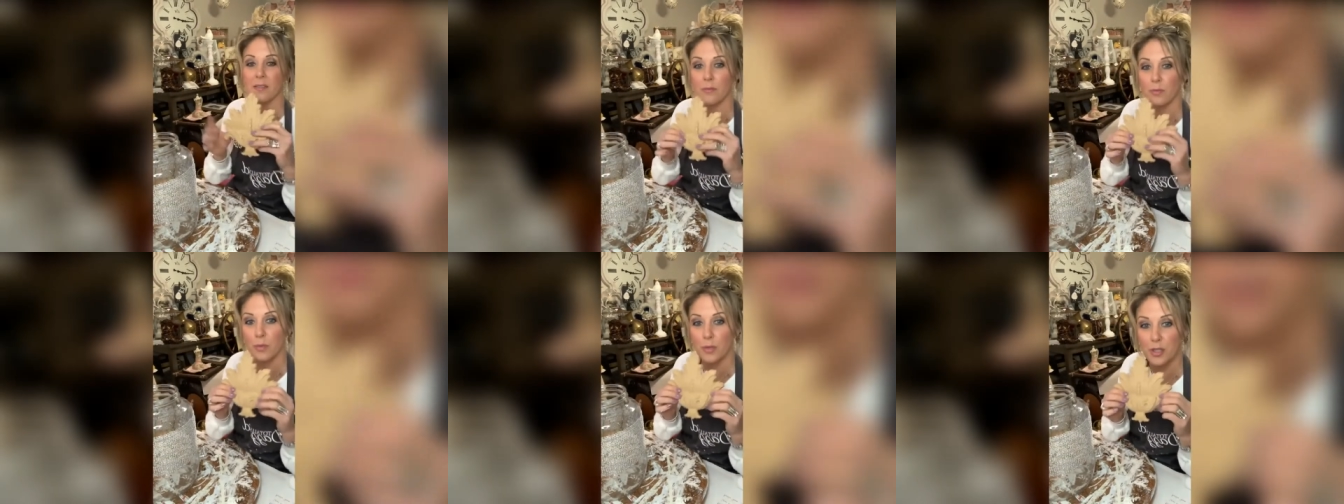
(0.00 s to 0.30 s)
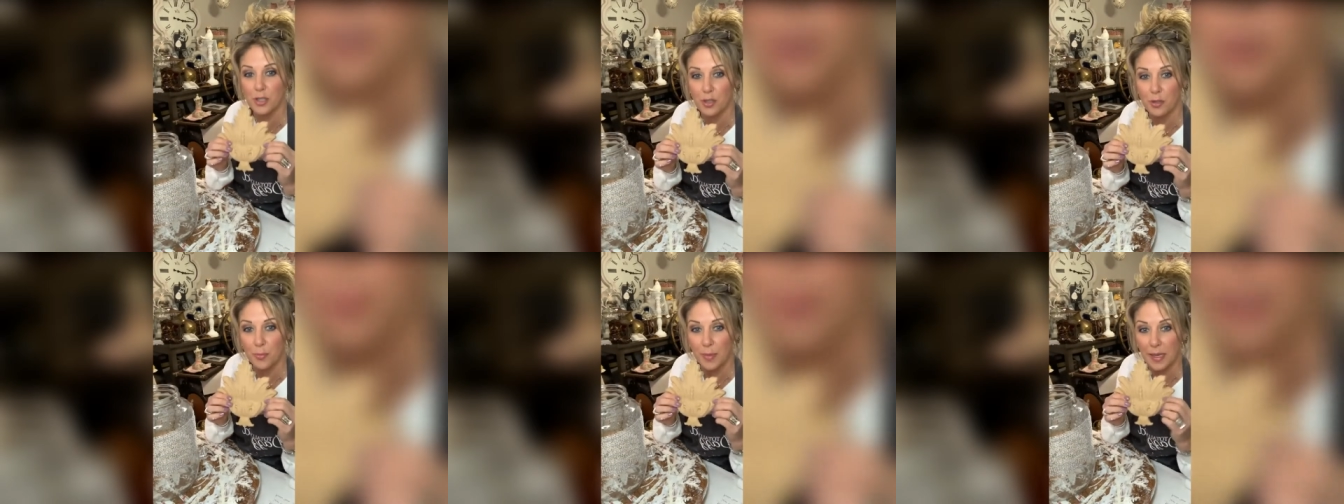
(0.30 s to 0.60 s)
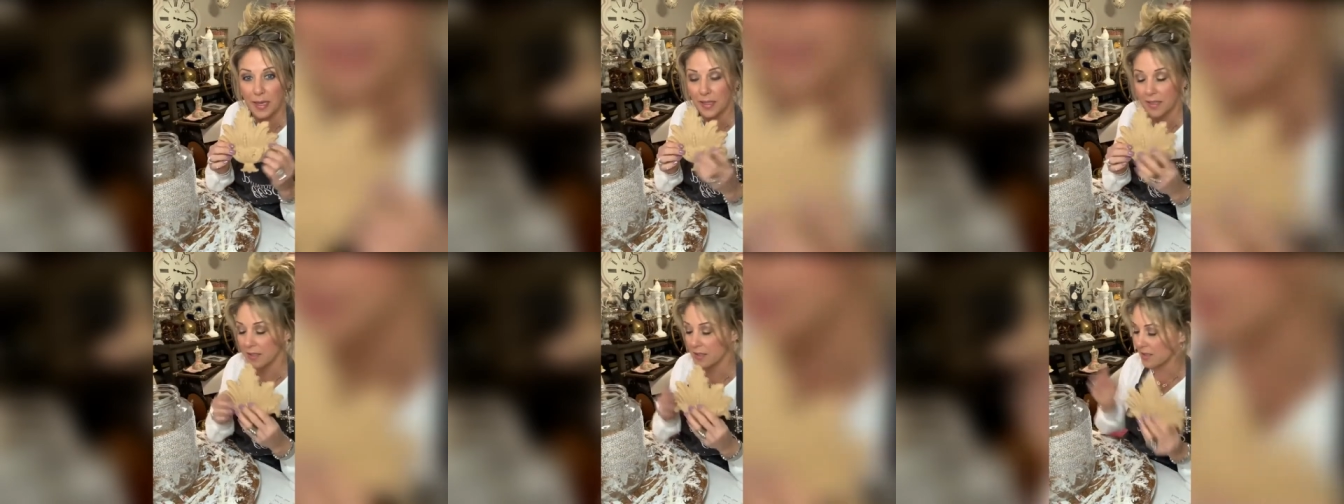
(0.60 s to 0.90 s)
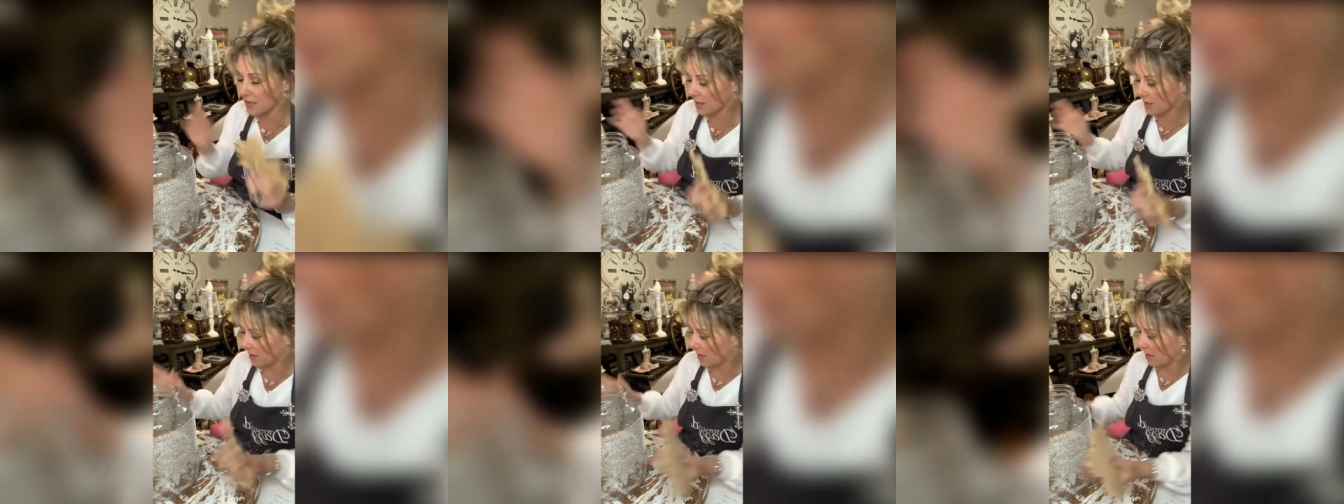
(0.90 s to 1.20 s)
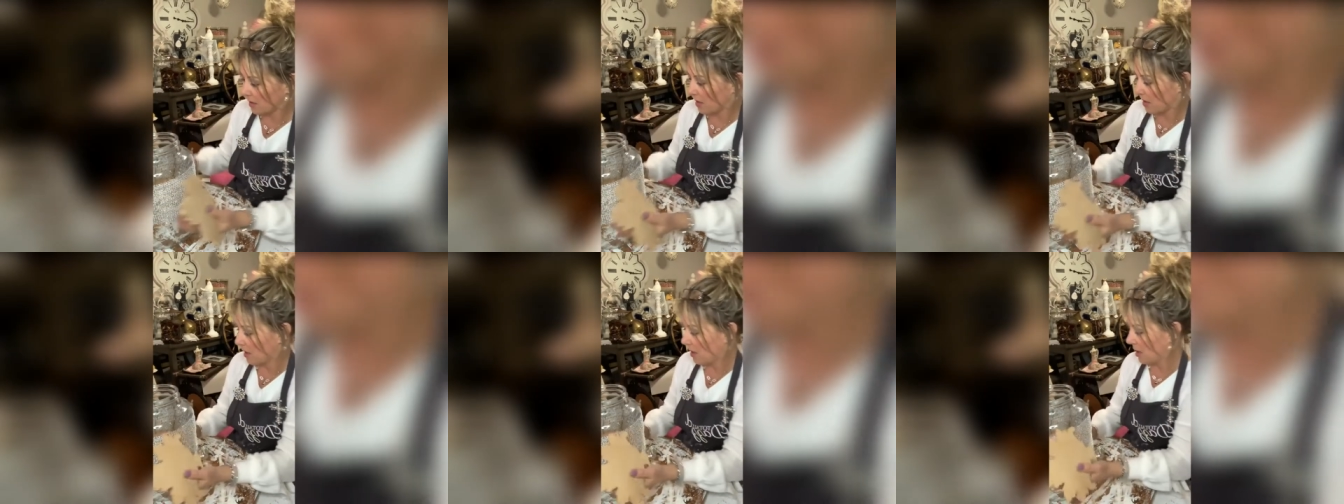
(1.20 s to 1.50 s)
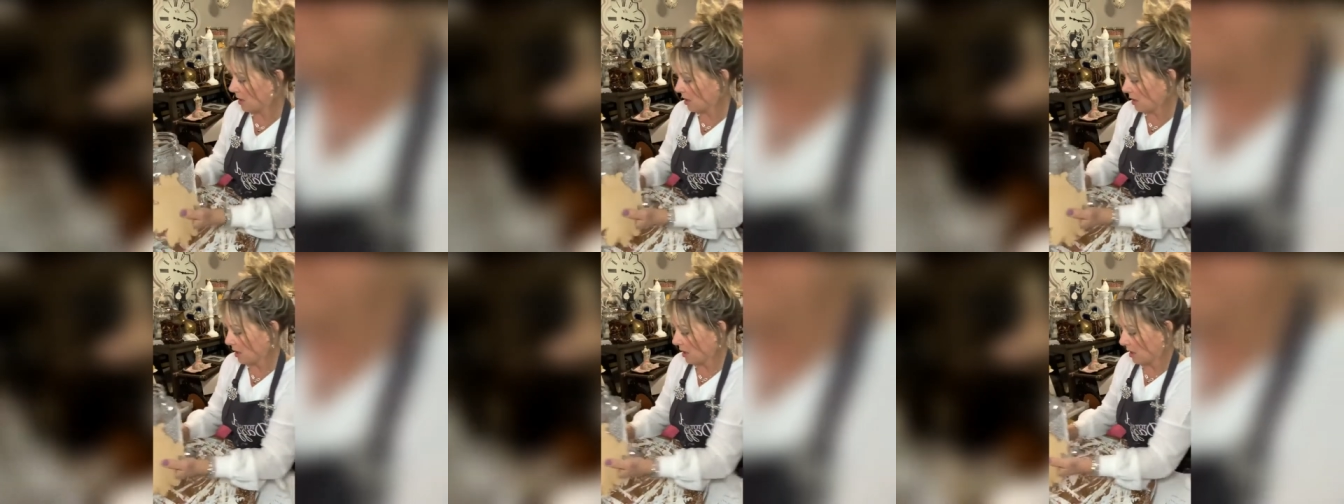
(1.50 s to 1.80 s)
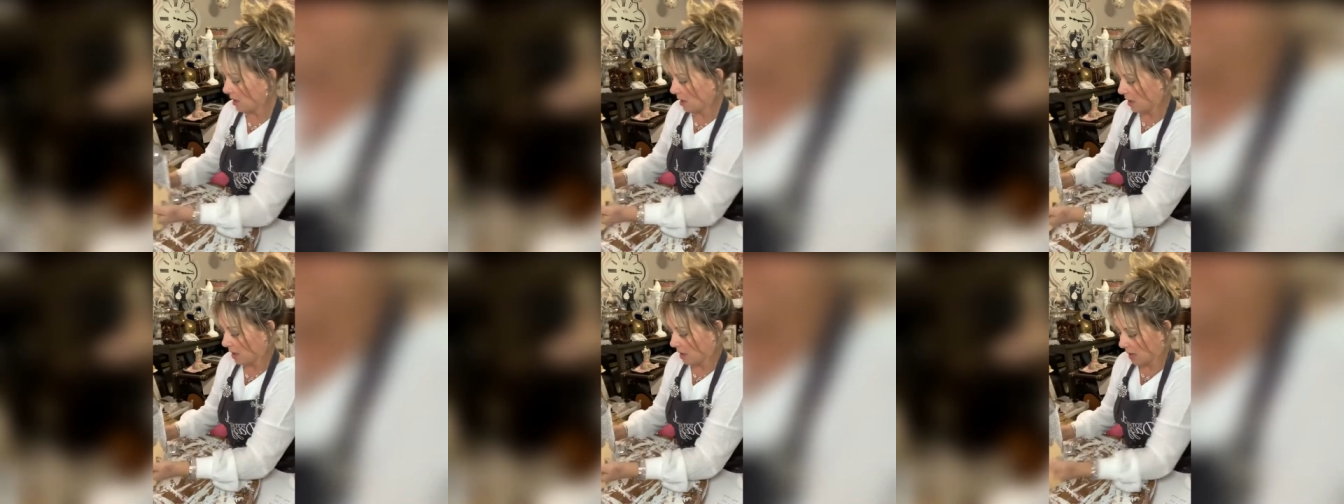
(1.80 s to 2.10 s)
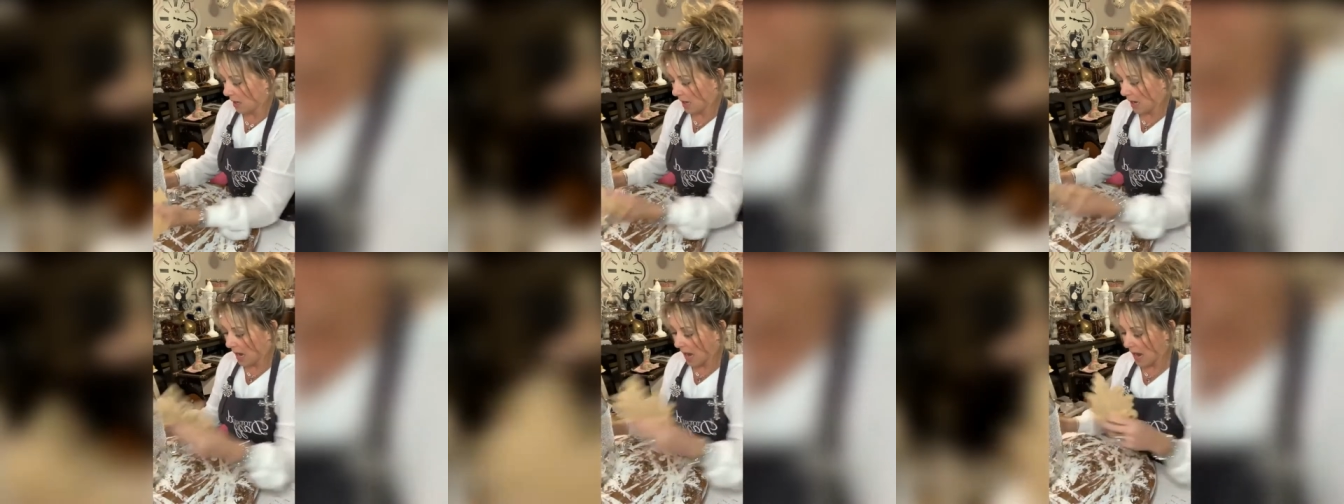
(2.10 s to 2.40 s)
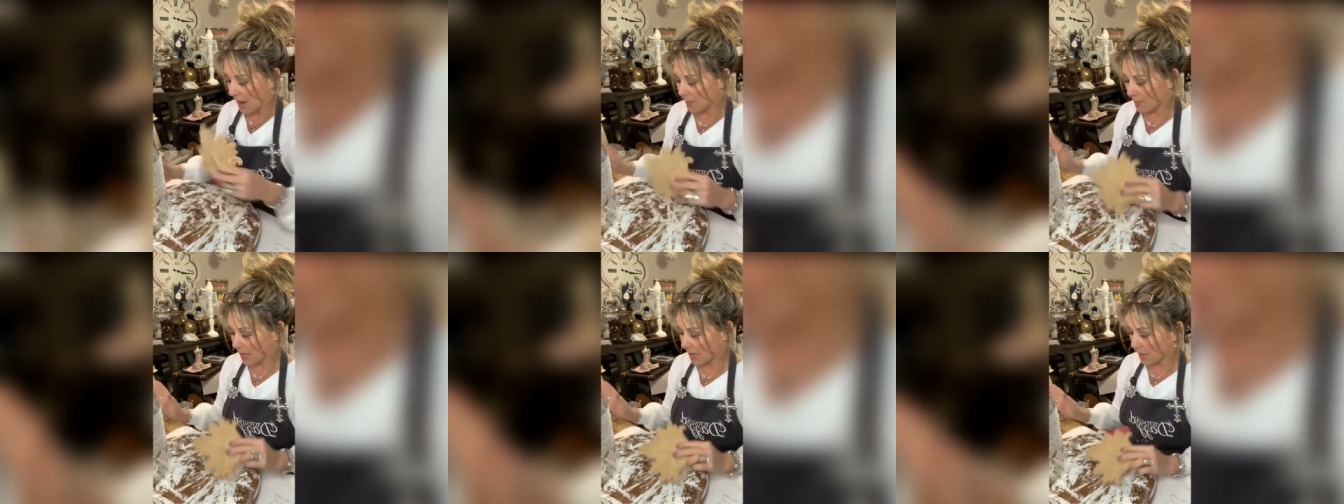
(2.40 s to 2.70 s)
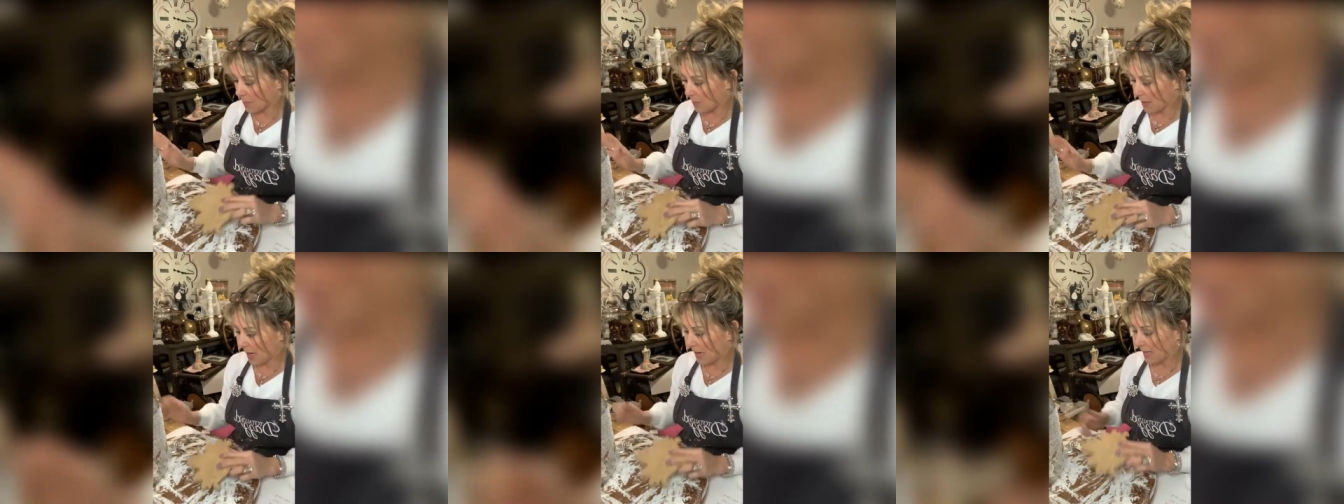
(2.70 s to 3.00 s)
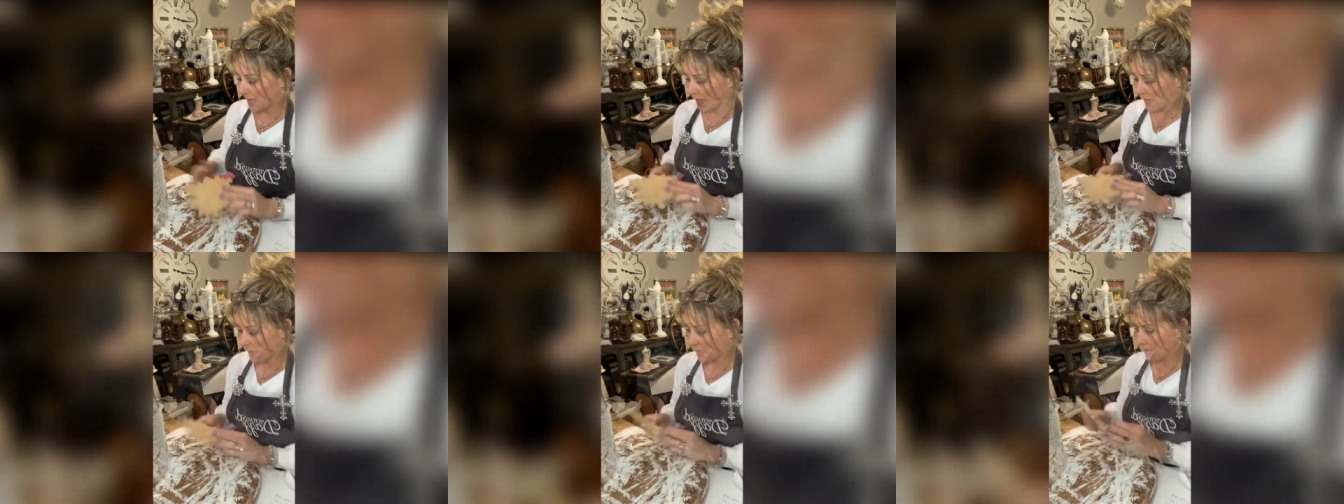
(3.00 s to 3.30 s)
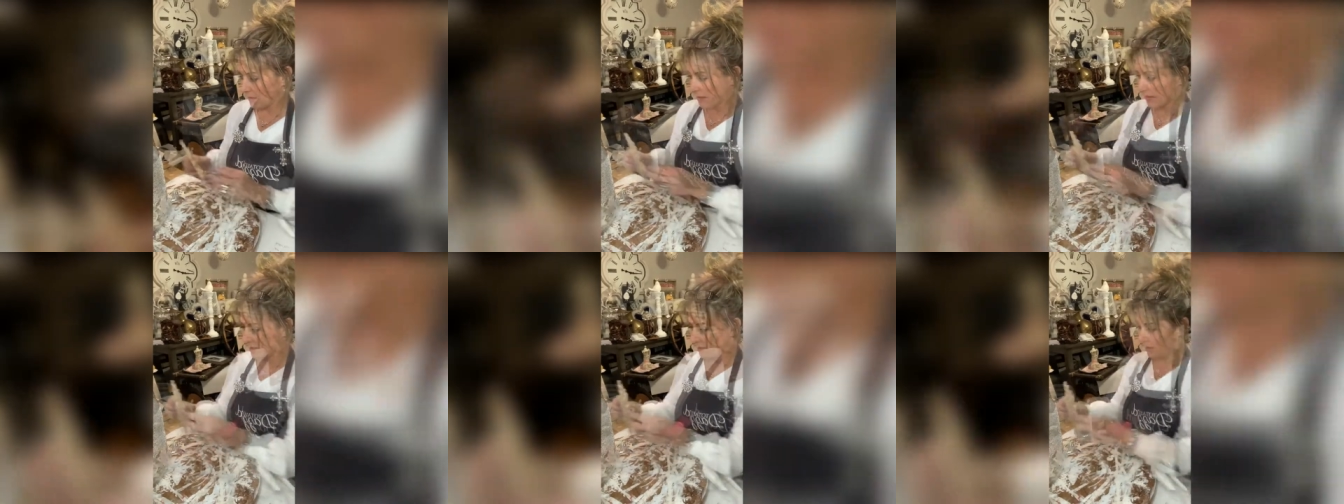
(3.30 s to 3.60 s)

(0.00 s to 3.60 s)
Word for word: of WoodUbend. I'm going to paint it.